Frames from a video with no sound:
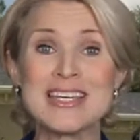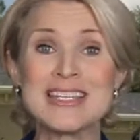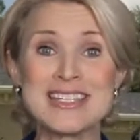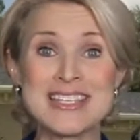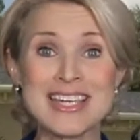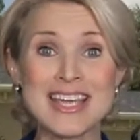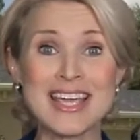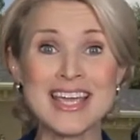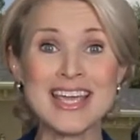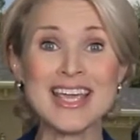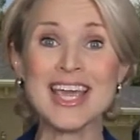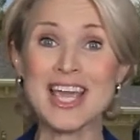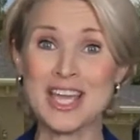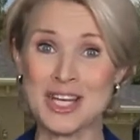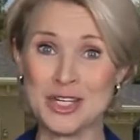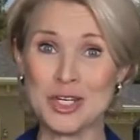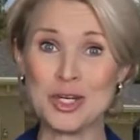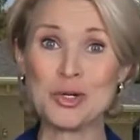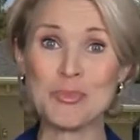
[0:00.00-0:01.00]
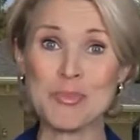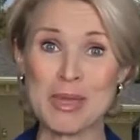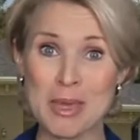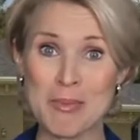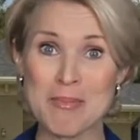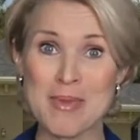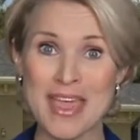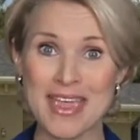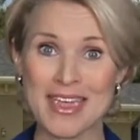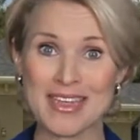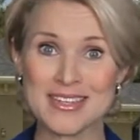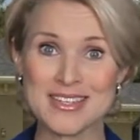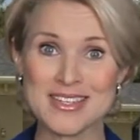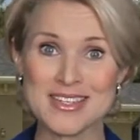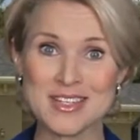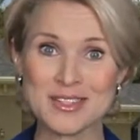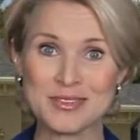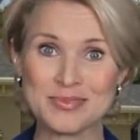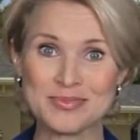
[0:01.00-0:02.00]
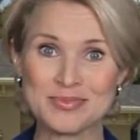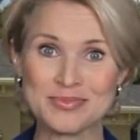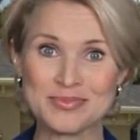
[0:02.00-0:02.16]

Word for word: See, and you'll be amazed.